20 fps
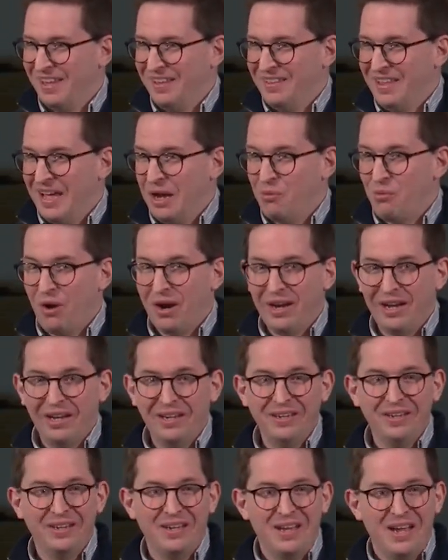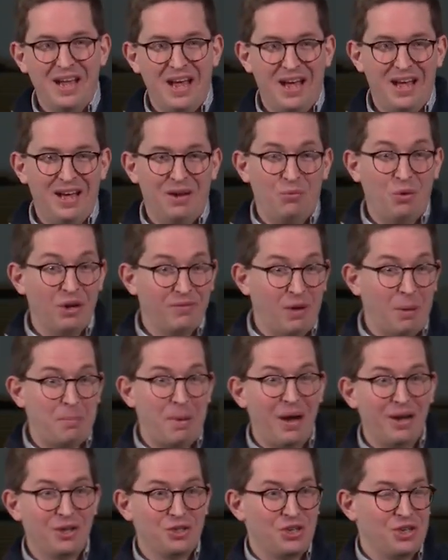They're running, uh, one of our
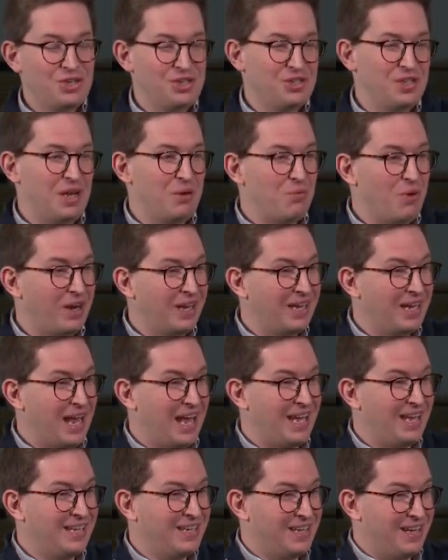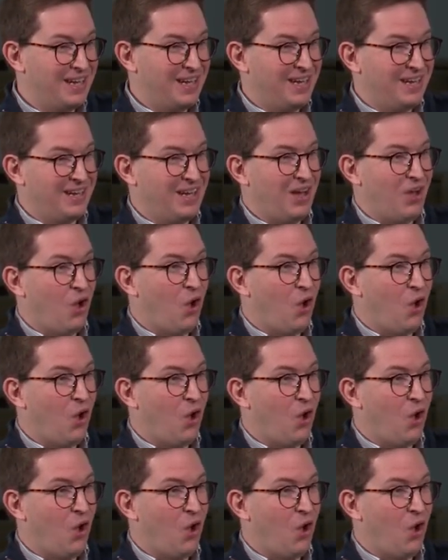partner churches, they're running a uh,